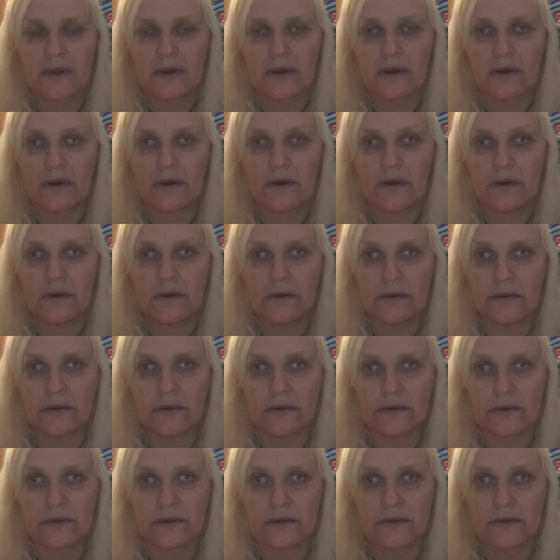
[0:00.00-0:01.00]

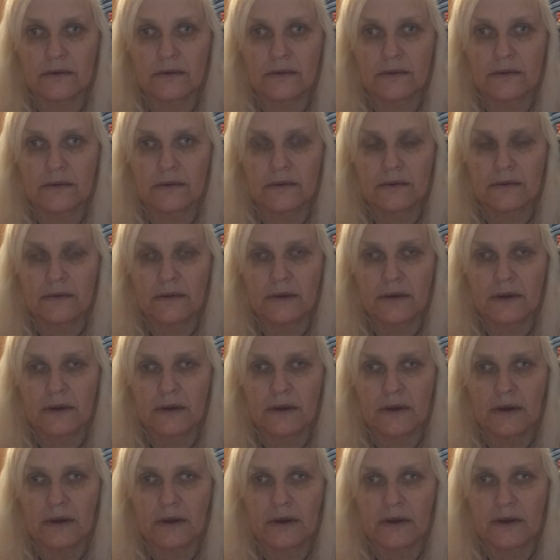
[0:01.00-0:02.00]
"Oh,
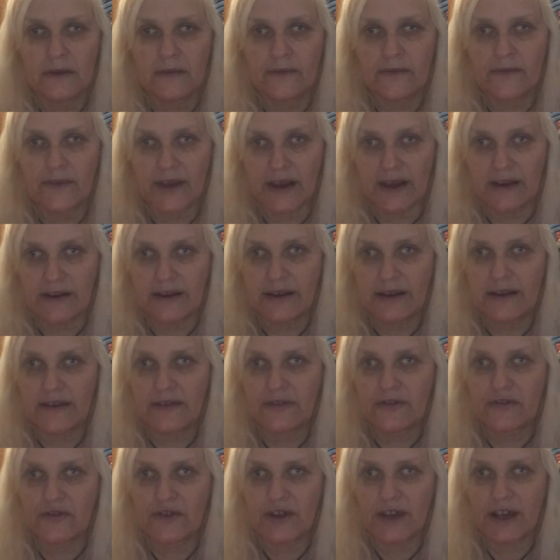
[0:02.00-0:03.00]
very
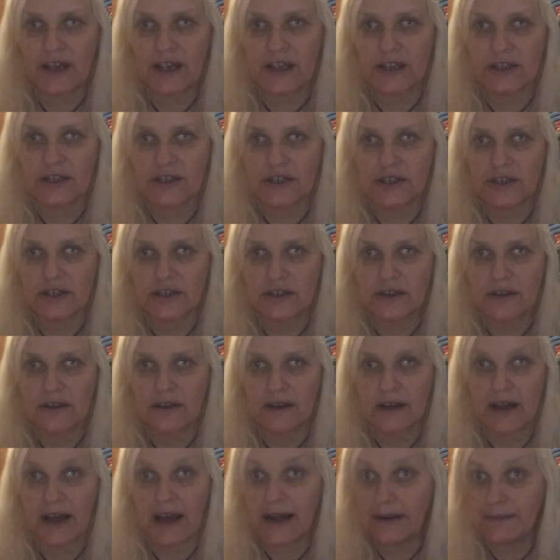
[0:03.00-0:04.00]
strange
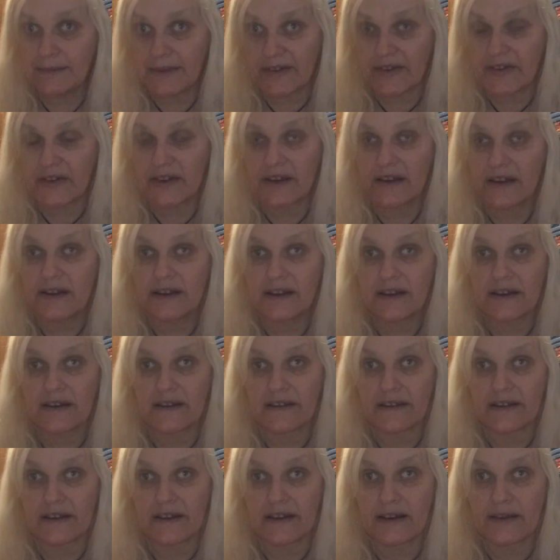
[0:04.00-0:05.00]
and
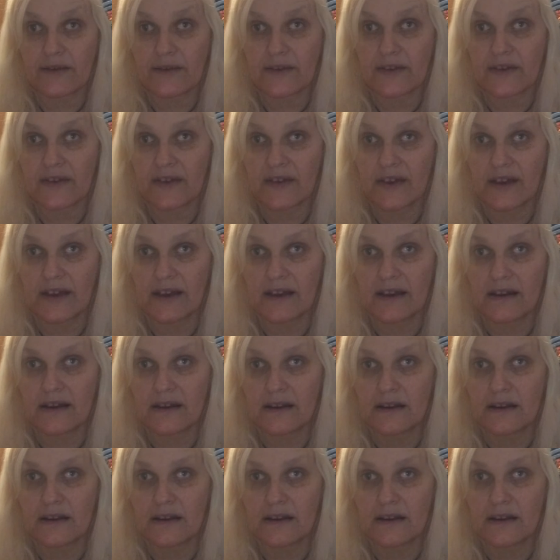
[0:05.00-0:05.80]
mysterious, I have to say."